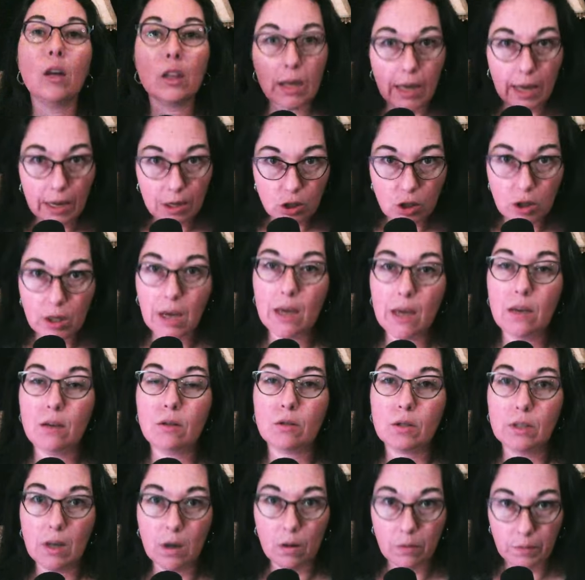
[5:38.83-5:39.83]
Educate
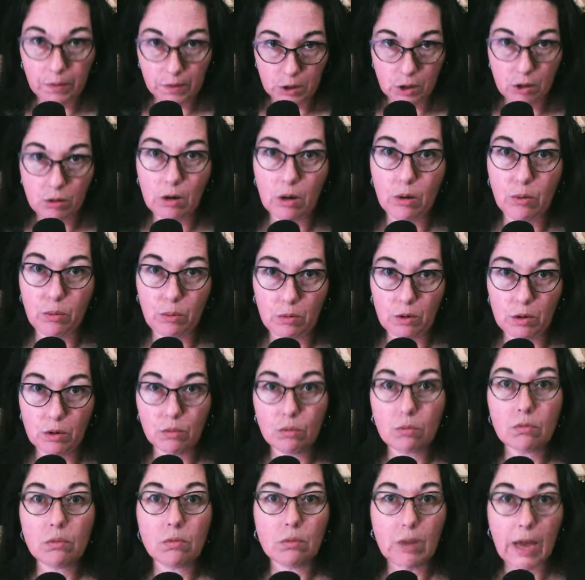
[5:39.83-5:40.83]
yourself as you go through.
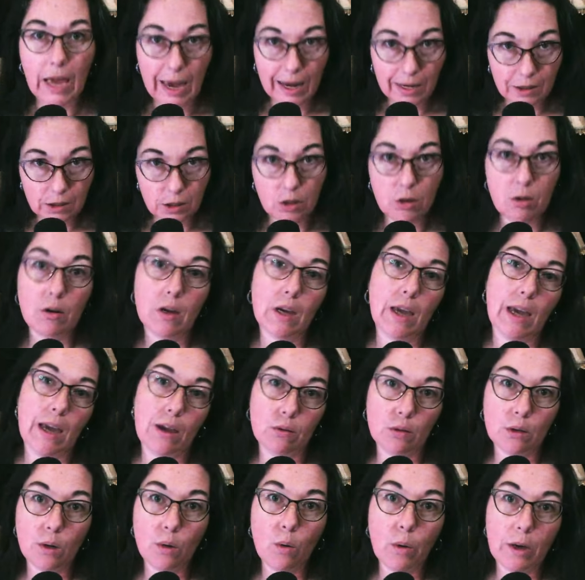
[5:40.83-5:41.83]
Ask your
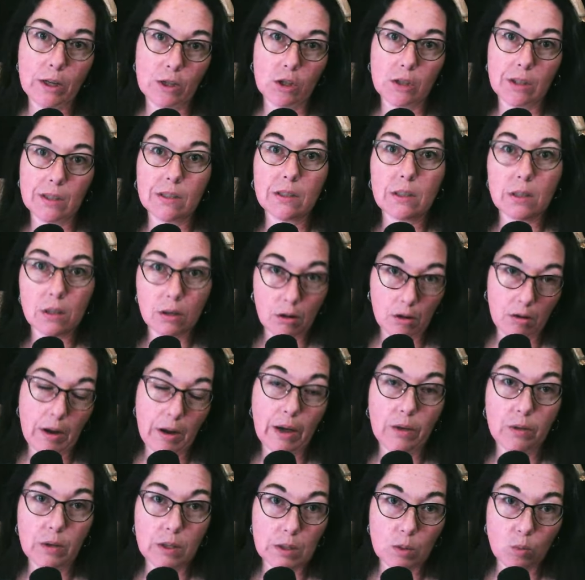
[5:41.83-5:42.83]
accountant questions, learn
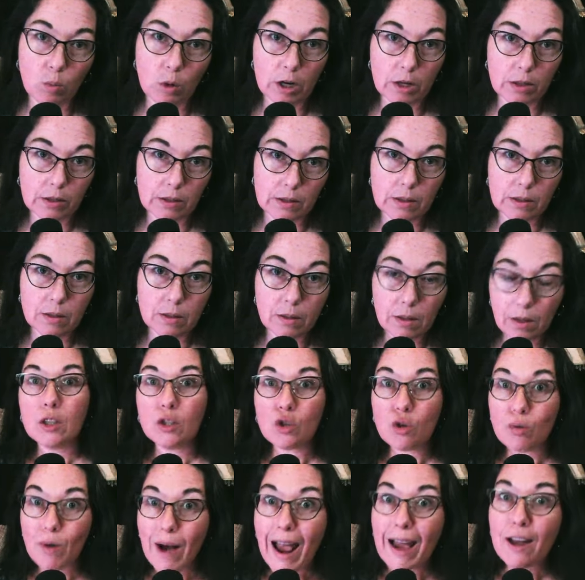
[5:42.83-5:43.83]
how this works
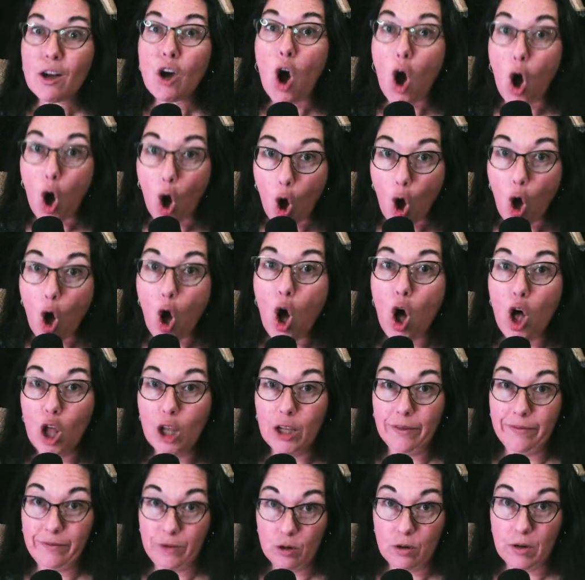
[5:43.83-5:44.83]
track
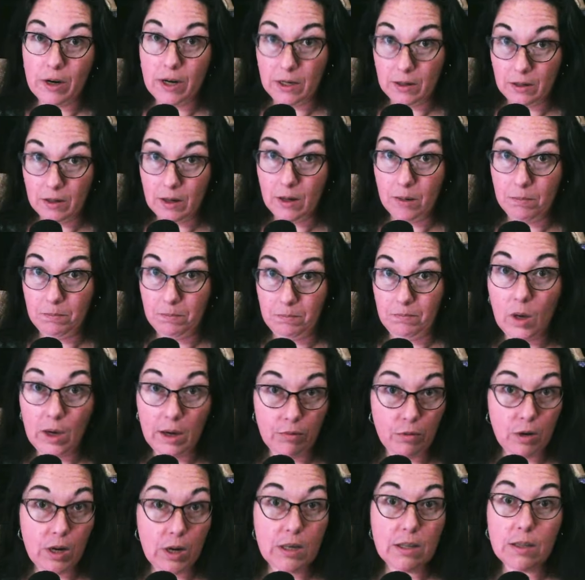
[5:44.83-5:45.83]
all of your income.
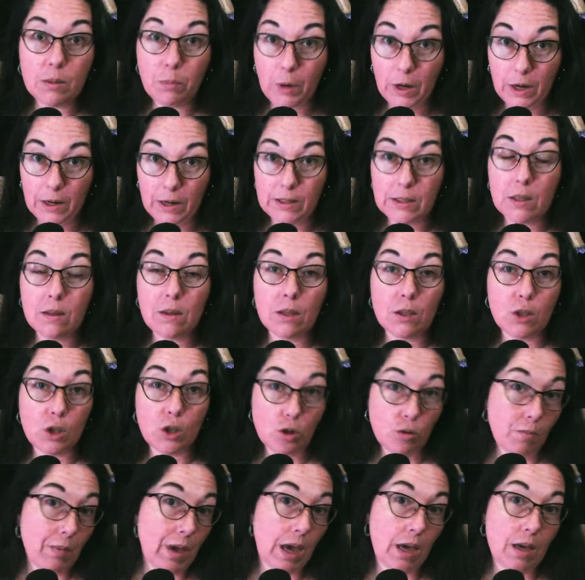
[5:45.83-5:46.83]
Every deposit that
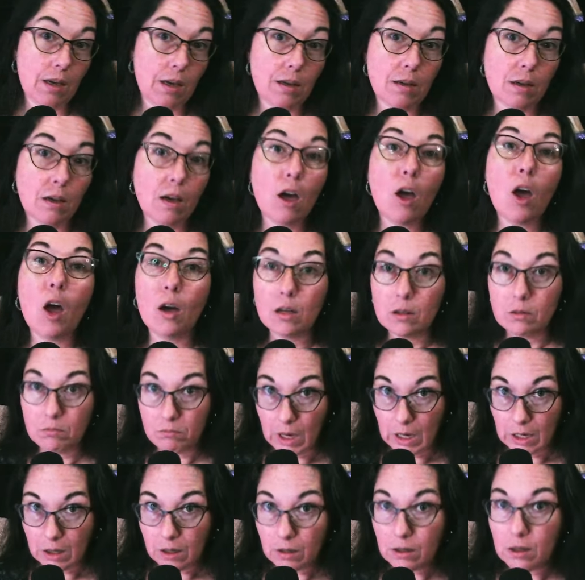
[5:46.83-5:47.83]
you make,
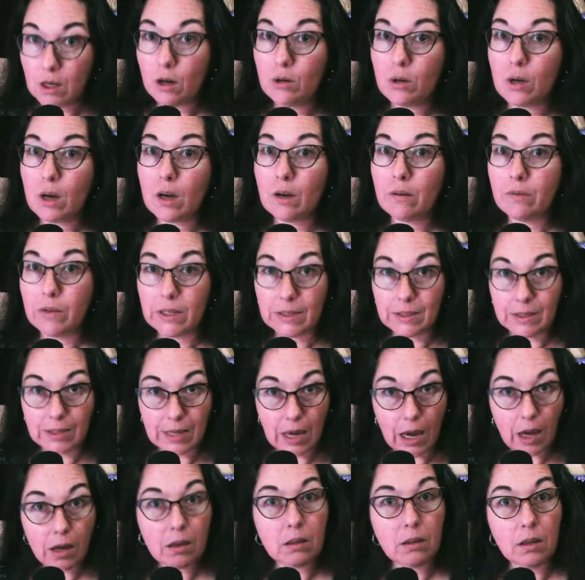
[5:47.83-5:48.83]
make a note of
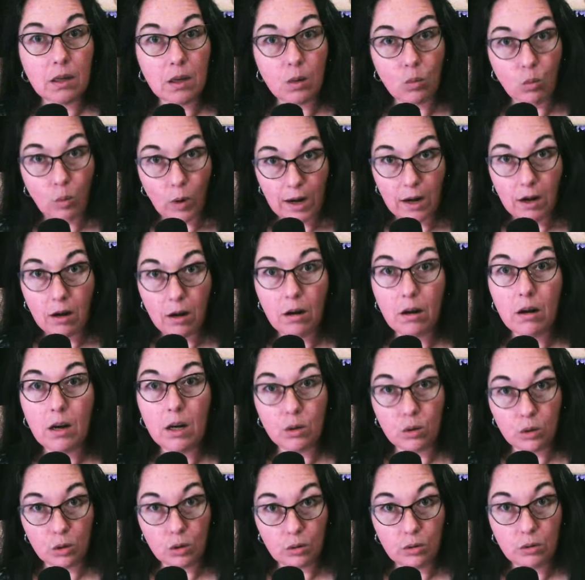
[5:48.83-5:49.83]
exactly where
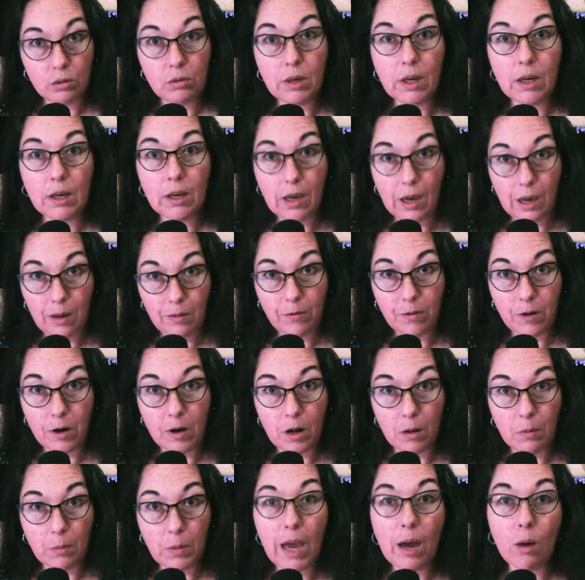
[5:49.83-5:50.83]
and who it came
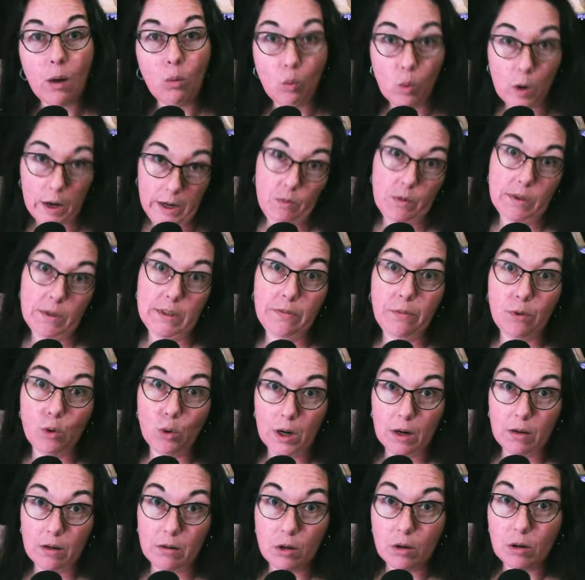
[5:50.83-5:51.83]
from and what it was
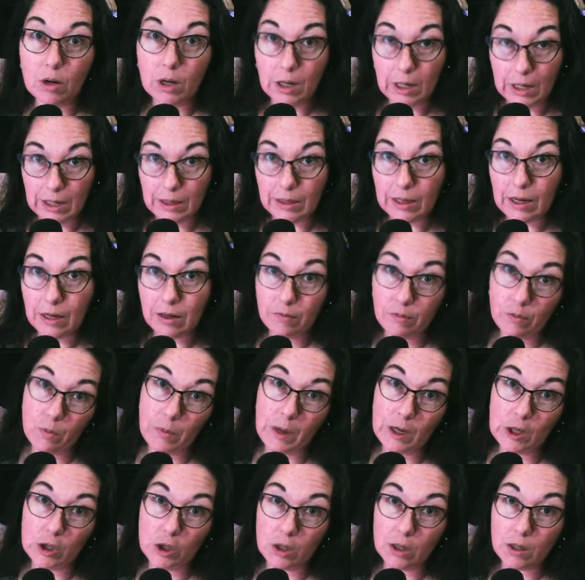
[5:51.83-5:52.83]
for. You're going to need that
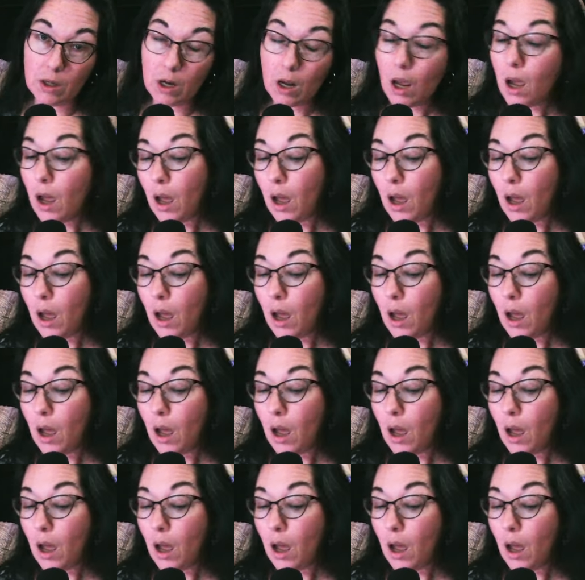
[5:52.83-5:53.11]
information.